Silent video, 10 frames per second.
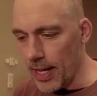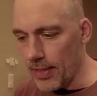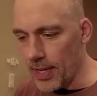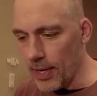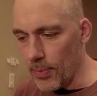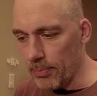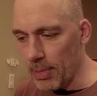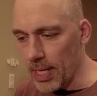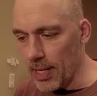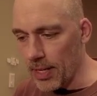there will
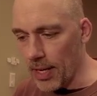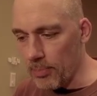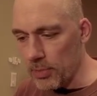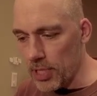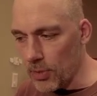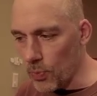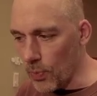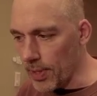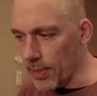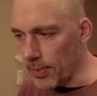be an update
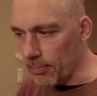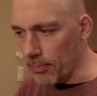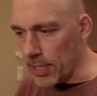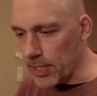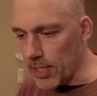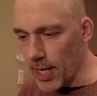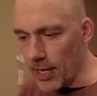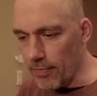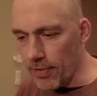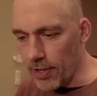with
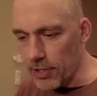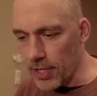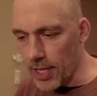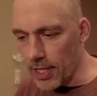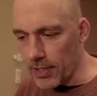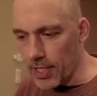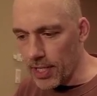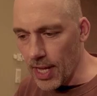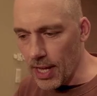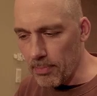mid-side
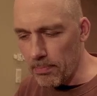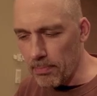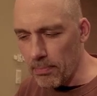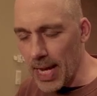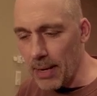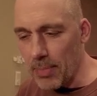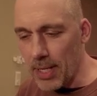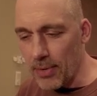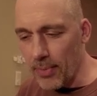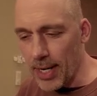functionality, and
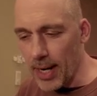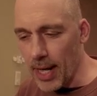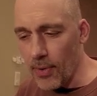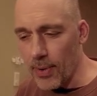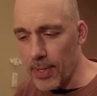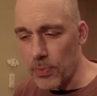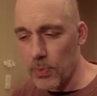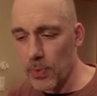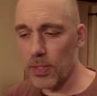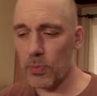maybe right now
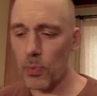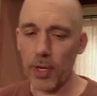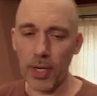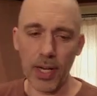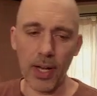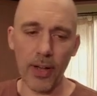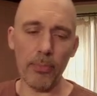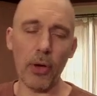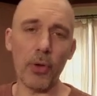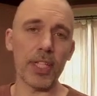it's working on
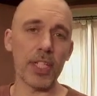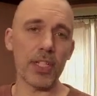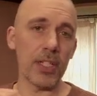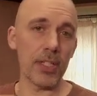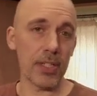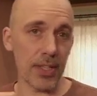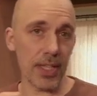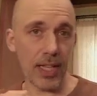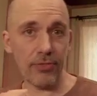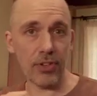both
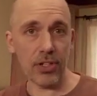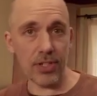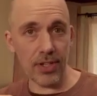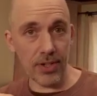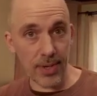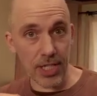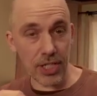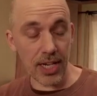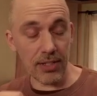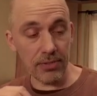the left and the right
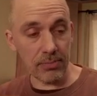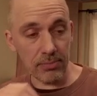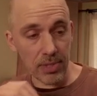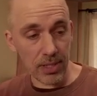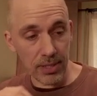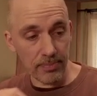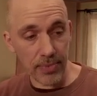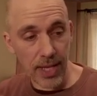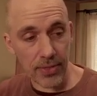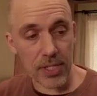channel
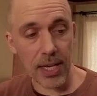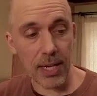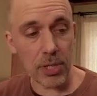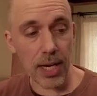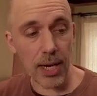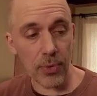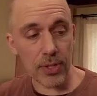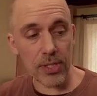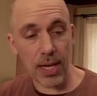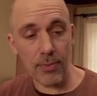at the same time with
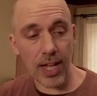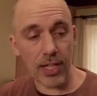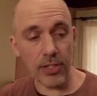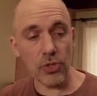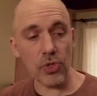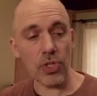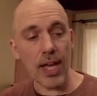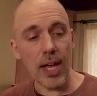the same values.